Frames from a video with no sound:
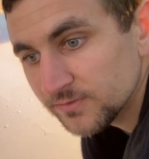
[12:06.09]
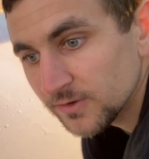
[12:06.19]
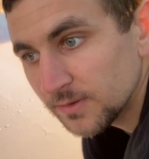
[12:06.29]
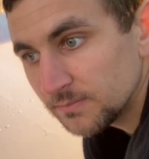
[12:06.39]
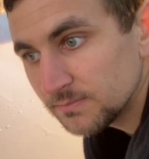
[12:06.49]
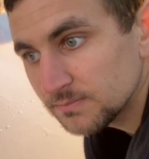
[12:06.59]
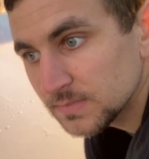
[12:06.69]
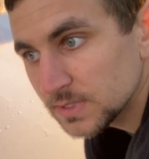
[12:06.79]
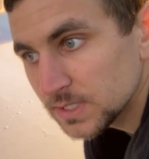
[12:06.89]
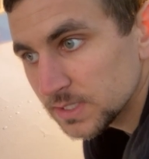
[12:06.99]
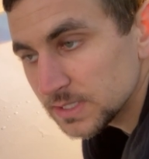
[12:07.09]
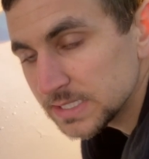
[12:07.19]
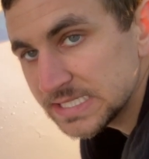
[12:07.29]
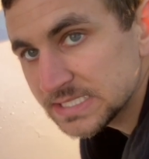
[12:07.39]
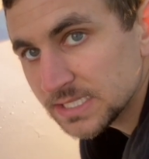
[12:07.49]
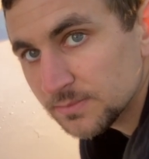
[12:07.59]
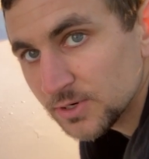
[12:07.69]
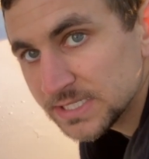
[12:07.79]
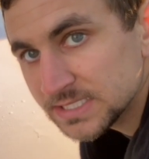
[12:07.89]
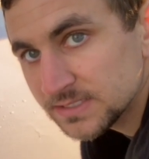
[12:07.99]
from least
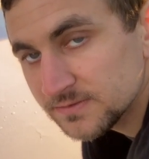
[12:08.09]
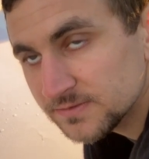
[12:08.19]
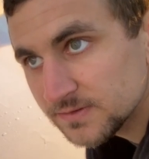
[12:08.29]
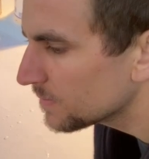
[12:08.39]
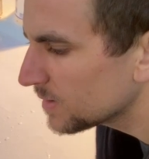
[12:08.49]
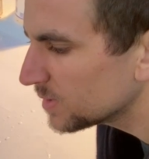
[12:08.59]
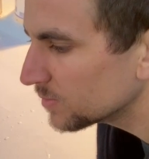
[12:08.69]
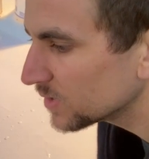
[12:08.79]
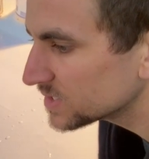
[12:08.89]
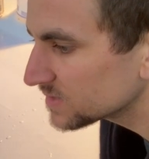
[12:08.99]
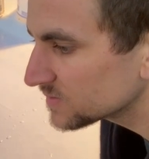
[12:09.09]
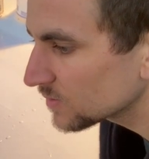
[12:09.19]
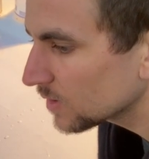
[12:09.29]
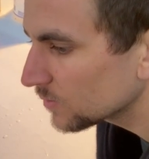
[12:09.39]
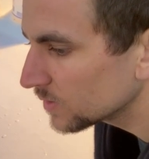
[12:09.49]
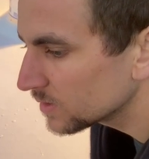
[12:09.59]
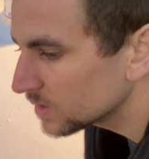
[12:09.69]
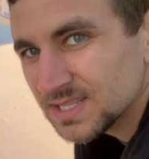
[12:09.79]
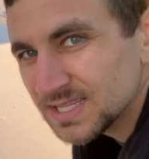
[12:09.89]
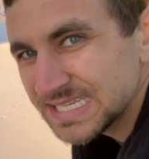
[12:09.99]
abrasive, maybe abrasive is the wrong word,
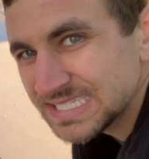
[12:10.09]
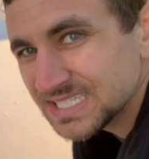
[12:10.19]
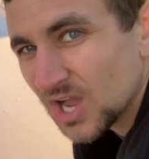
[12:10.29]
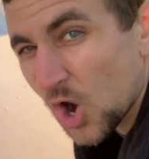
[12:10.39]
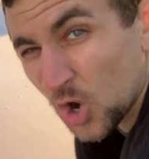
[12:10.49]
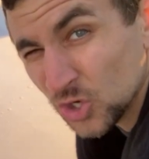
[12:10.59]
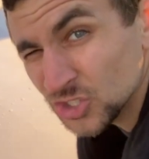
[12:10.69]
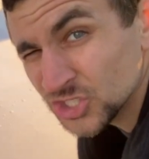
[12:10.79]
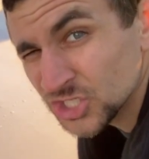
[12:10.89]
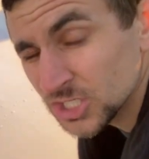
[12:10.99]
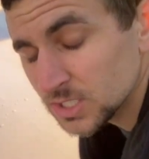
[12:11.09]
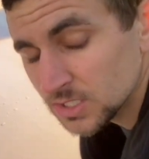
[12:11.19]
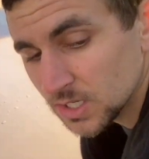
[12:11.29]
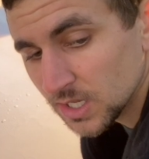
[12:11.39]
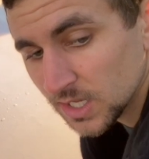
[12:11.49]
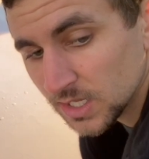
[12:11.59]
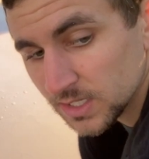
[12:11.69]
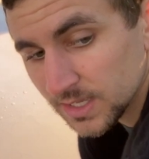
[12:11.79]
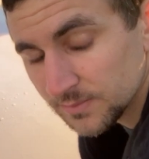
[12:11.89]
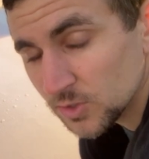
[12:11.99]
least harsh
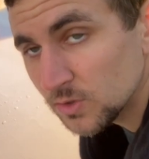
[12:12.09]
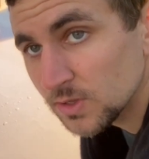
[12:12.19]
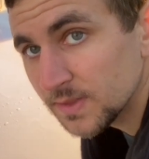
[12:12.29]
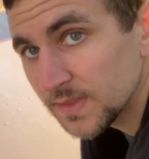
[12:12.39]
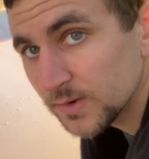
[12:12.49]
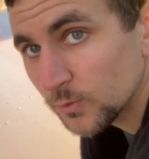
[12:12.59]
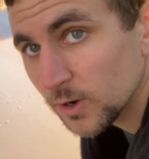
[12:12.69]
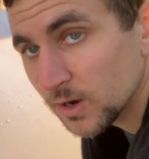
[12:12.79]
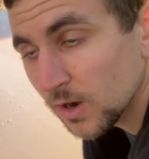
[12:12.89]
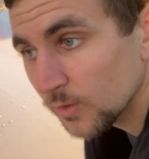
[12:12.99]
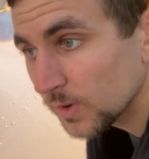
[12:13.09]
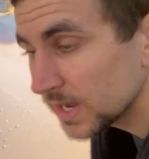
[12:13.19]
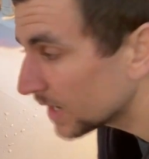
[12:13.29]
chemical, and then work our way